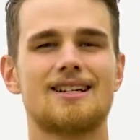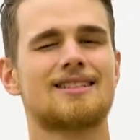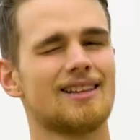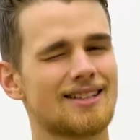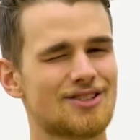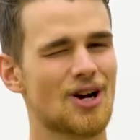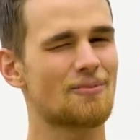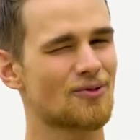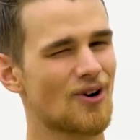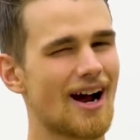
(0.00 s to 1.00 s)
So let's
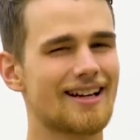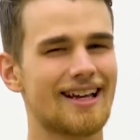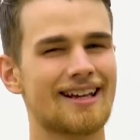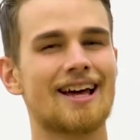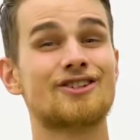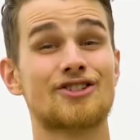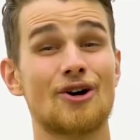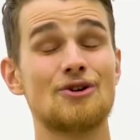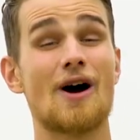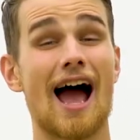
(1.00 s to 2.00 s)
jump right in and
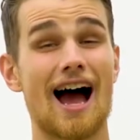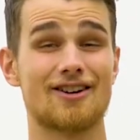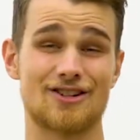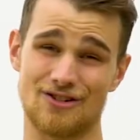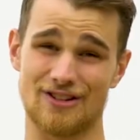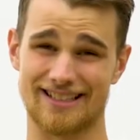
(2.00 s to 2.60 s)
show you how to do